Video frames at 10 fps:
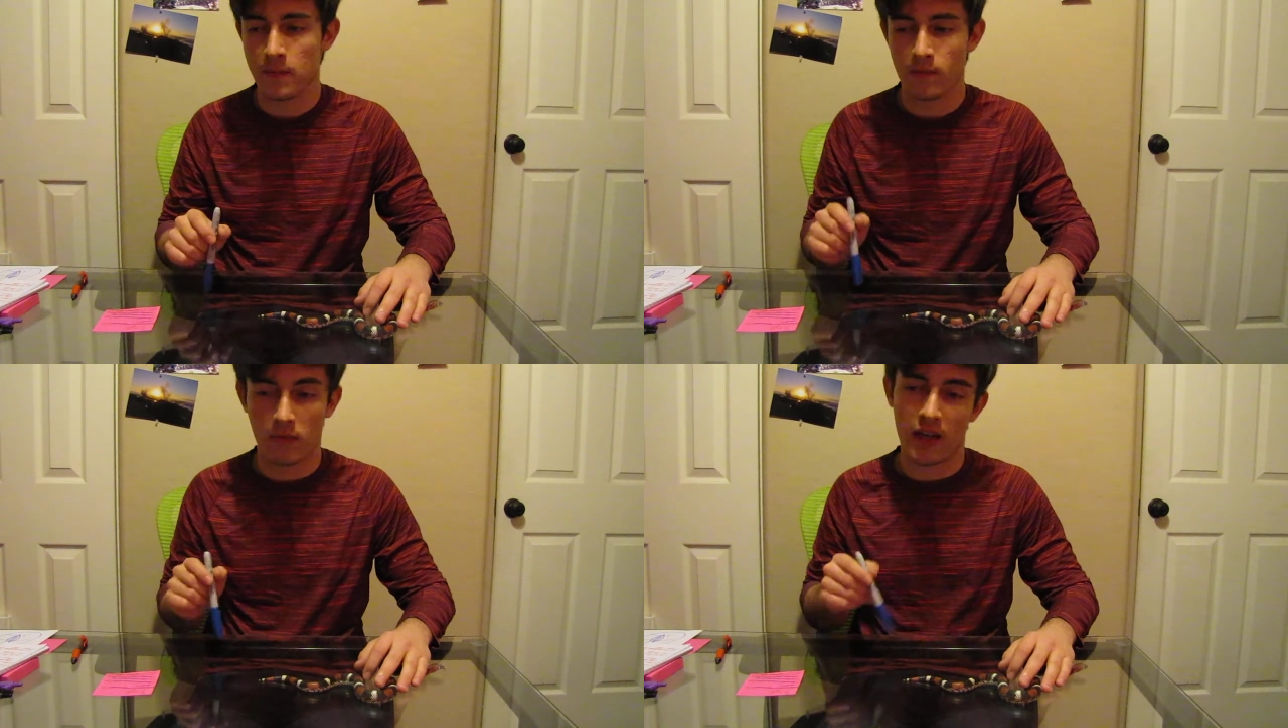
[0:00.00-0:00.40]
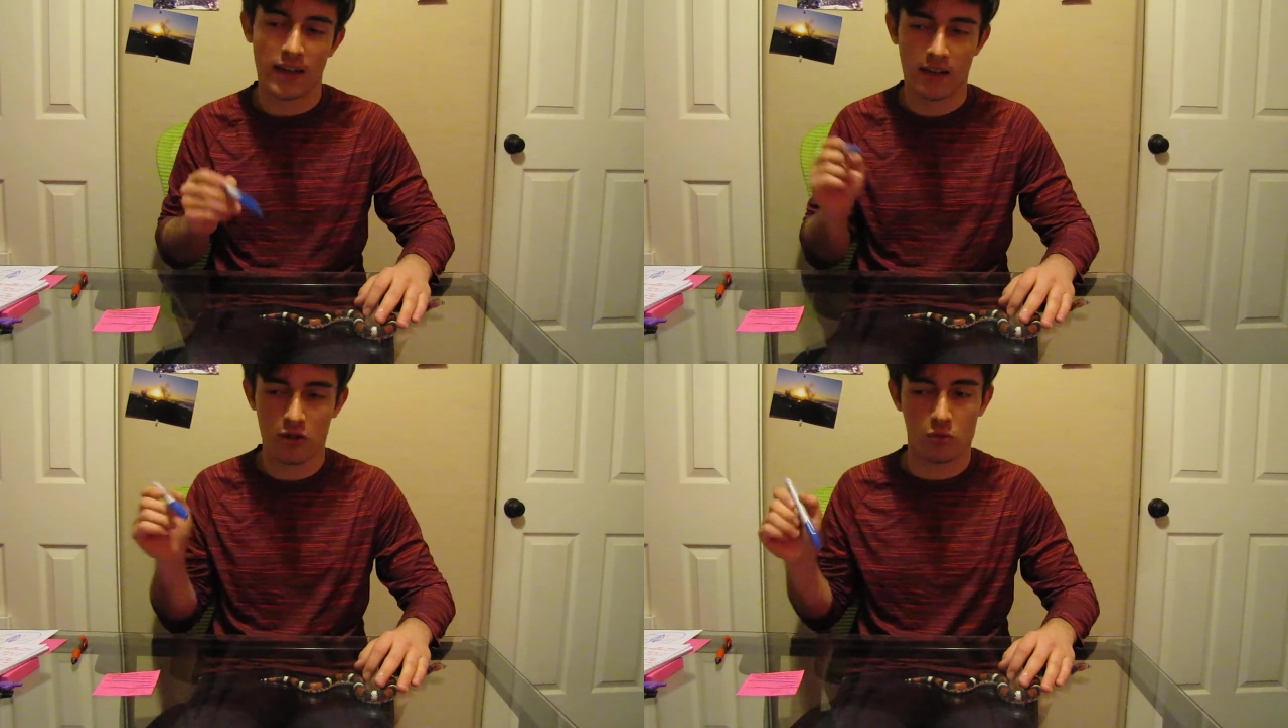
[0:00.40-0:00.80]
And I
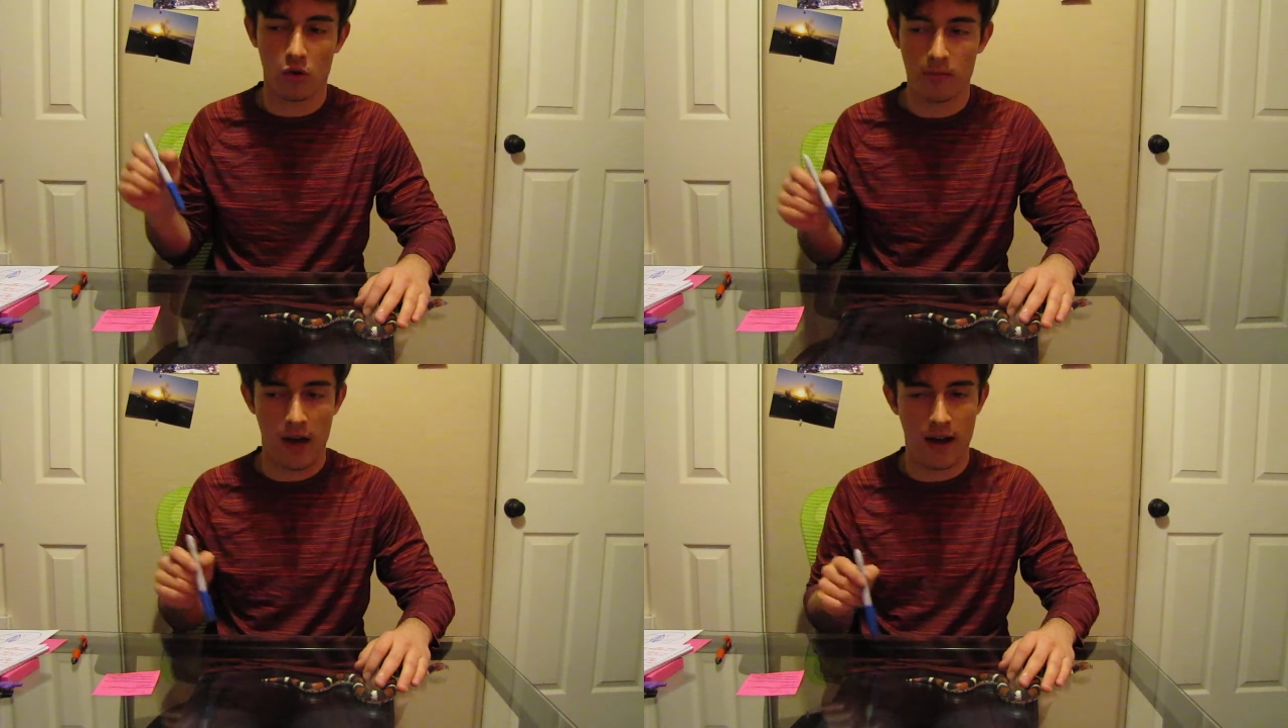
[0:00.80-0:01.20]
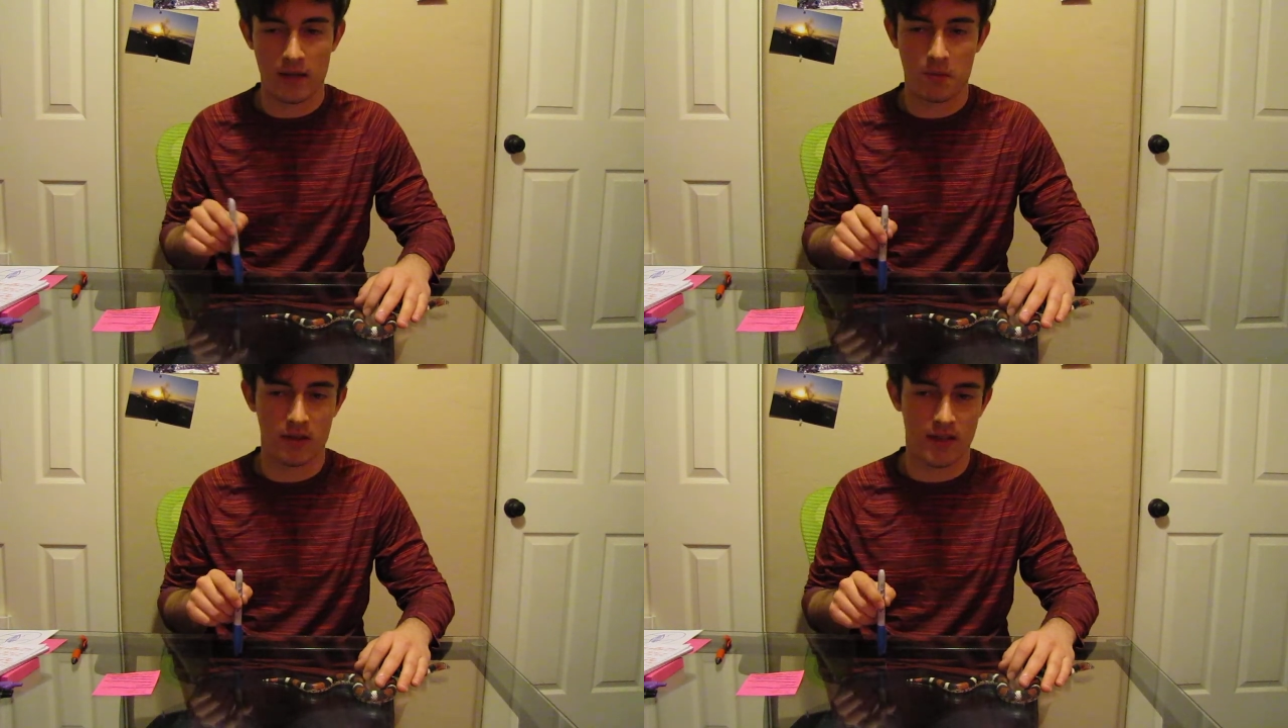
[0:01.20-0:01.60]
kind of just rolled my
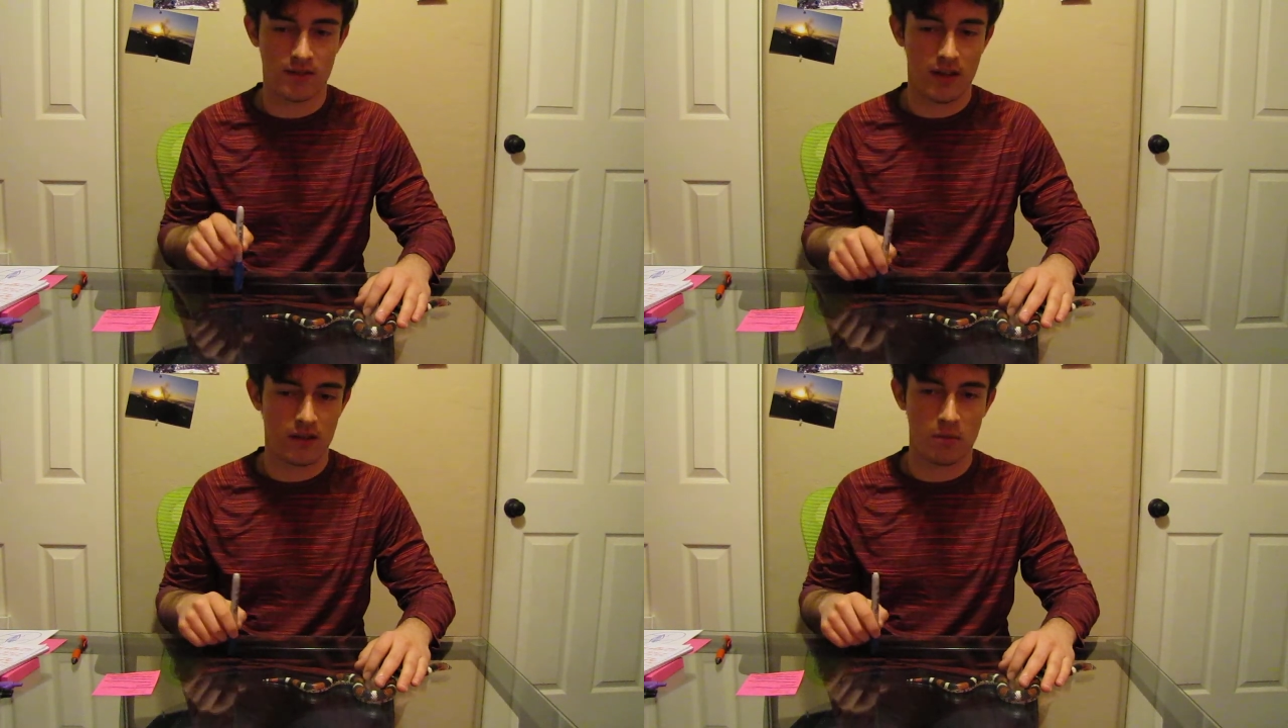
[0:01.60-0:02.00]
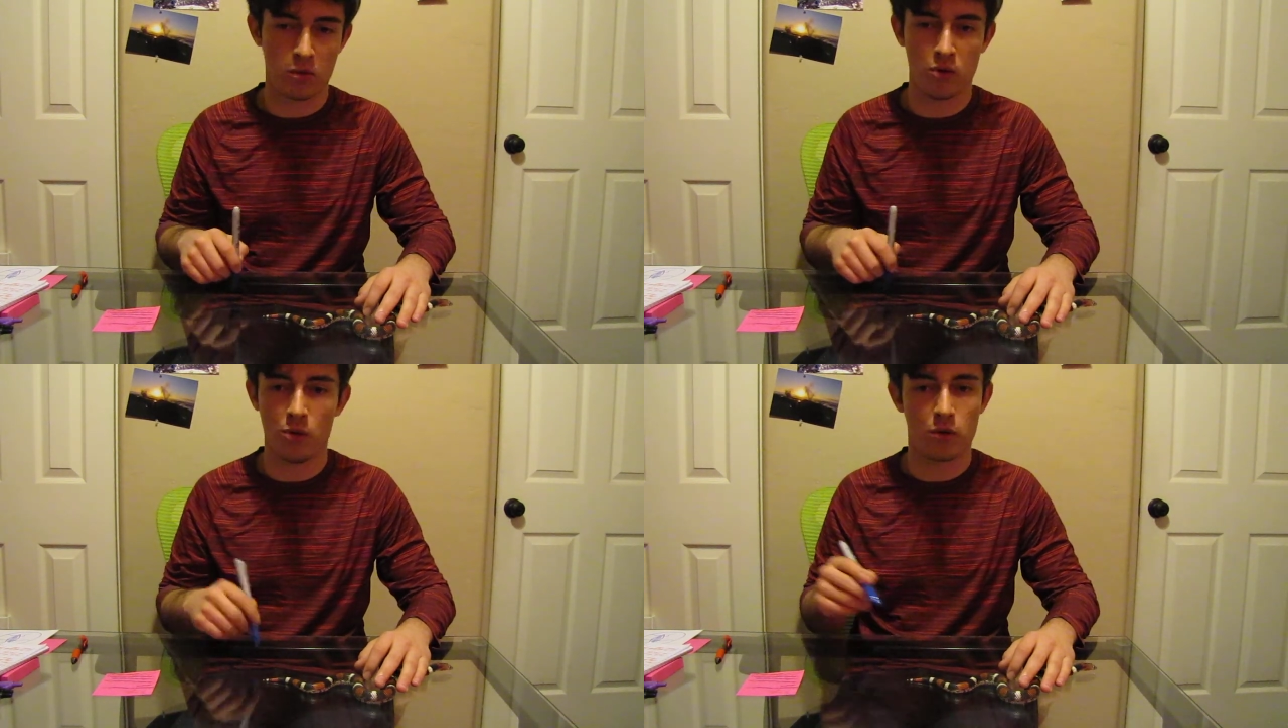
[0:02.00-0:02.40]
eyes, because that's like the
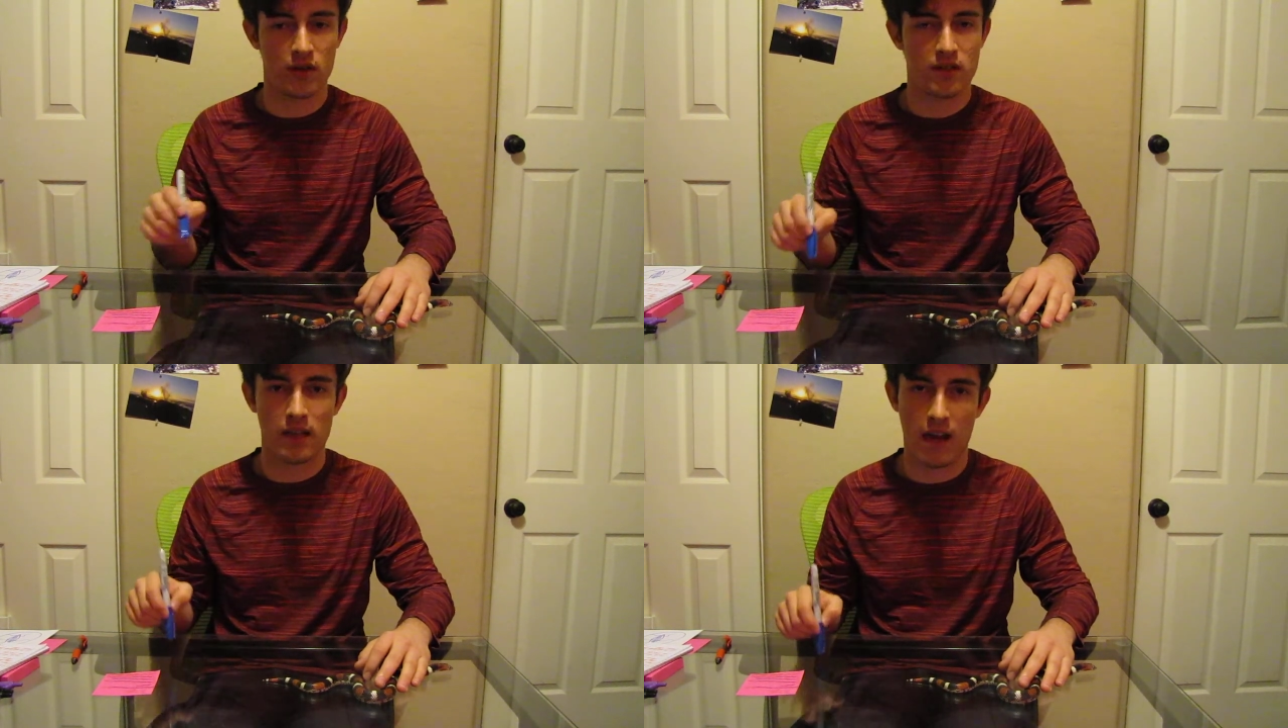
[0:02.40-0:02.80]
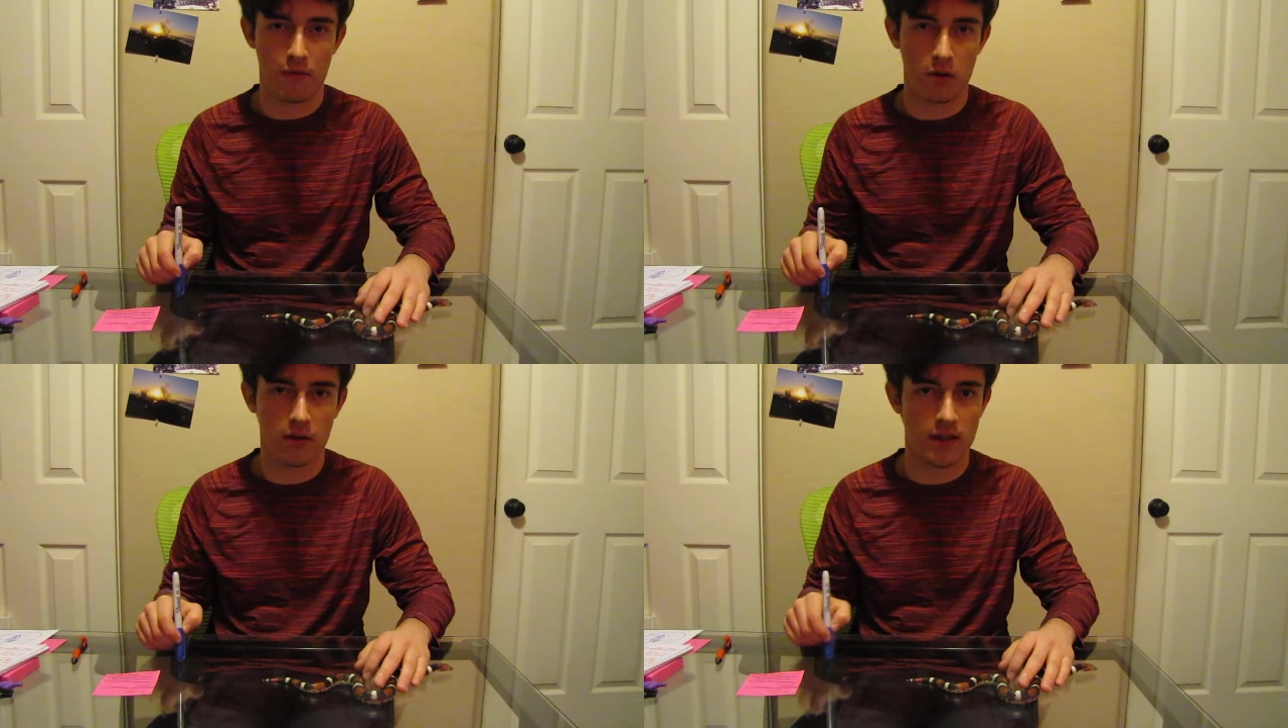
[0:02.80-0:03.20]
most ludicrous thing
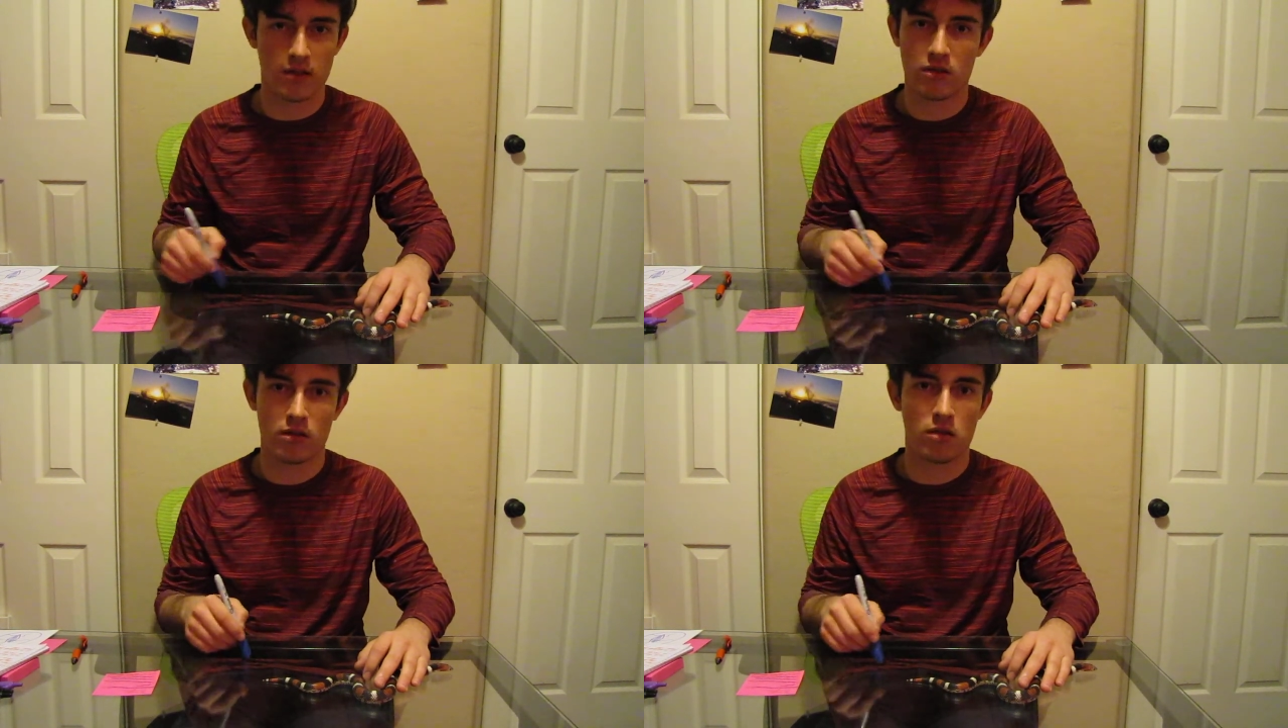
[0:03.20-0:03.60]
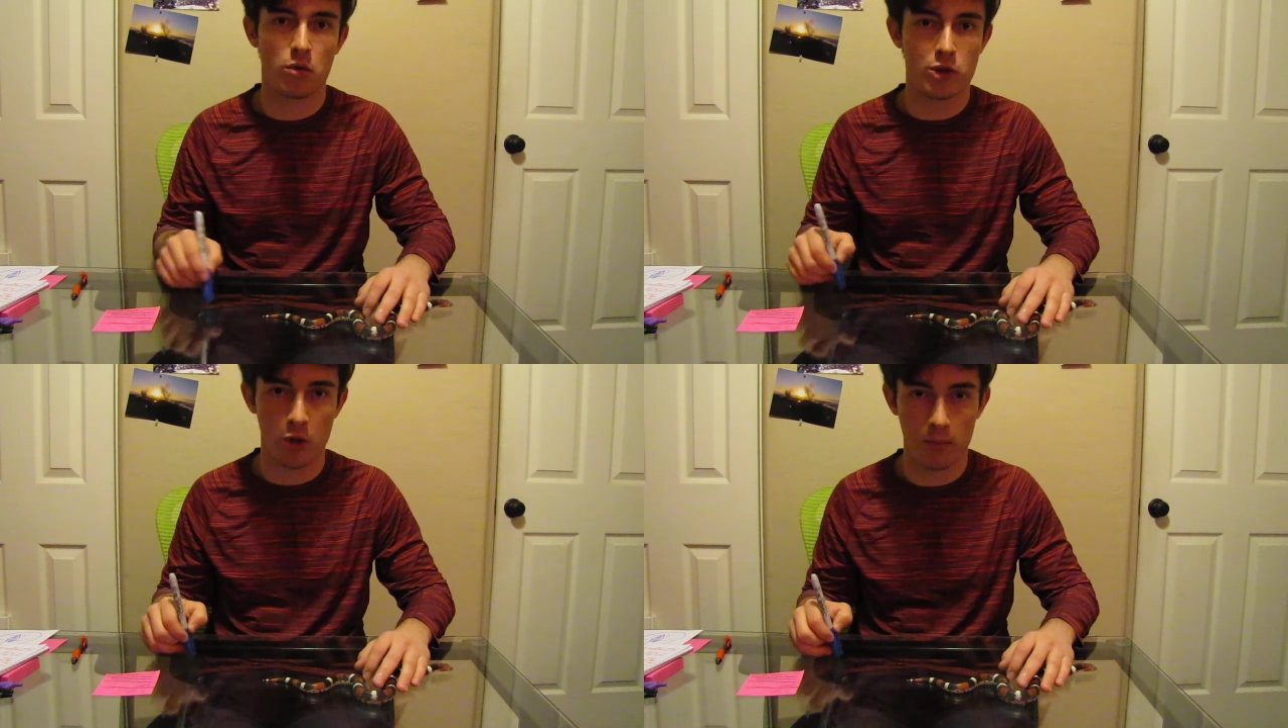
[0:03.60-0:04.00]
ever. That's so
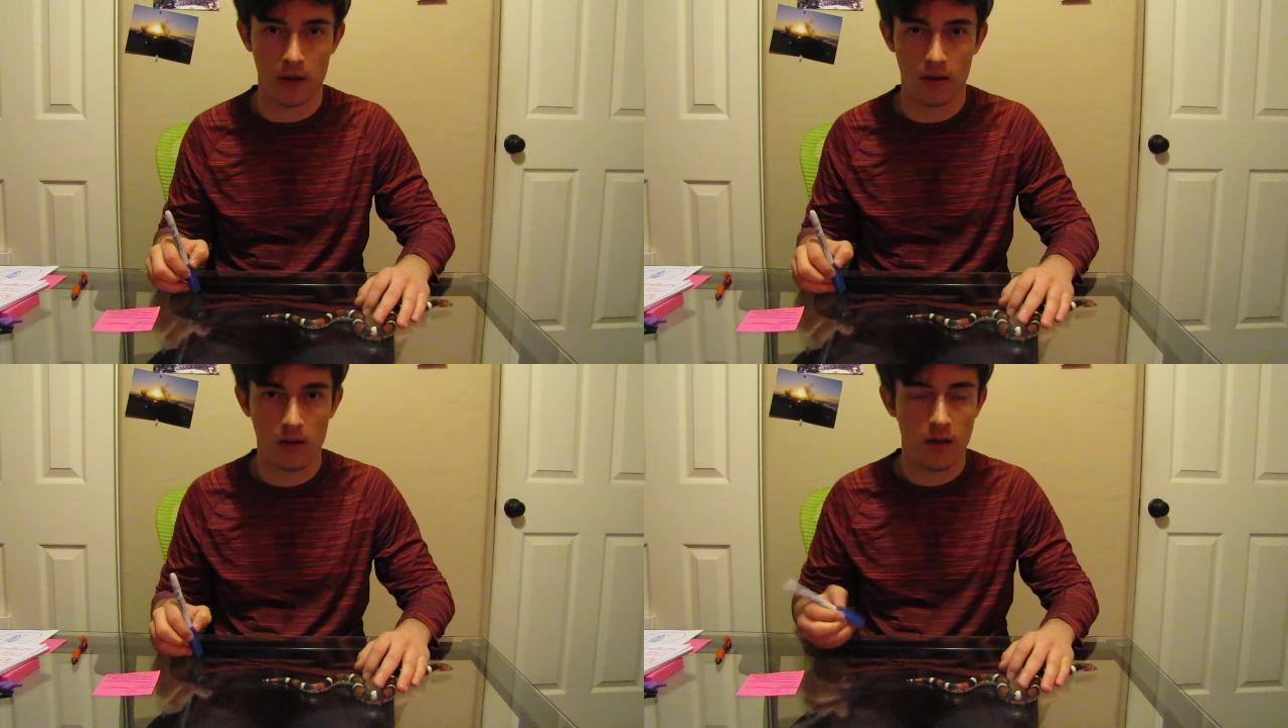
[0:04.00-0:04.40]
stupid.